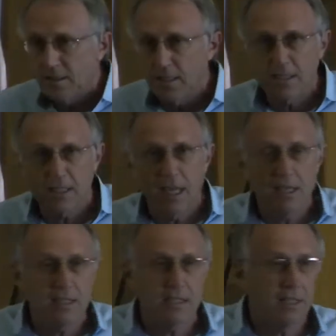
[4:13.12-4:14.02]
This
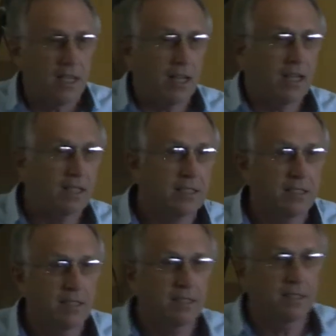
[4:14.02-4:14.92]
is
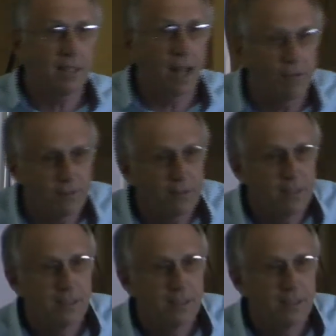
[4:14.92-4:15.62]
serious stuff.